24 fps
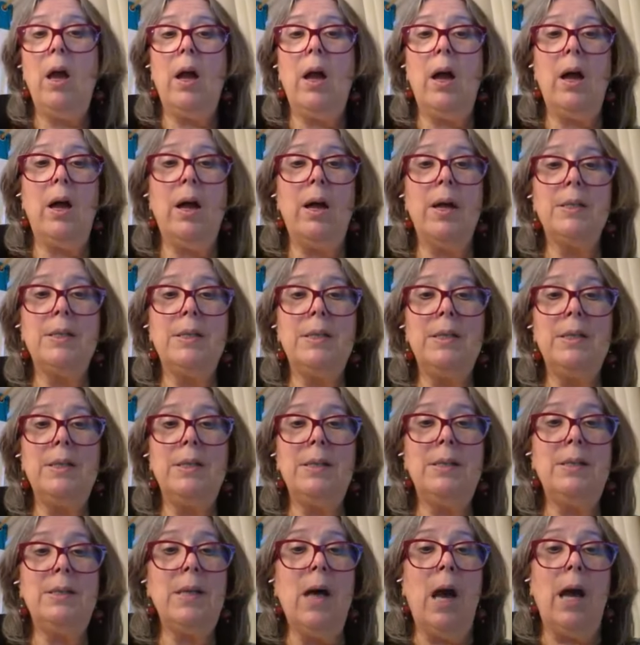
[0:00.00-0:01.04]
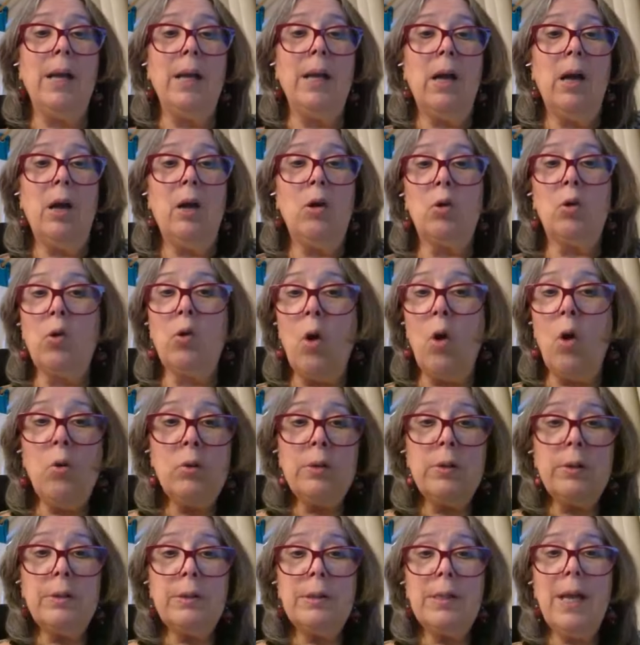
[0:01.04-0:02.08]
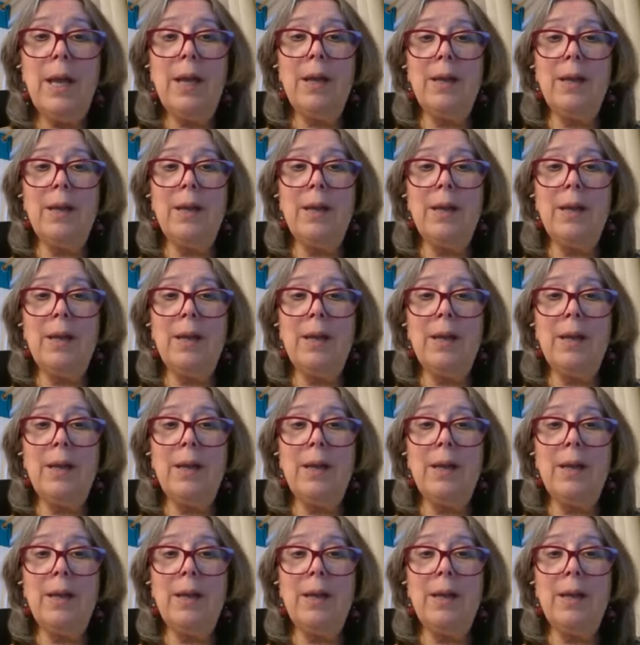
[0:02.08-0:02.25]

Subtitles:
diarodon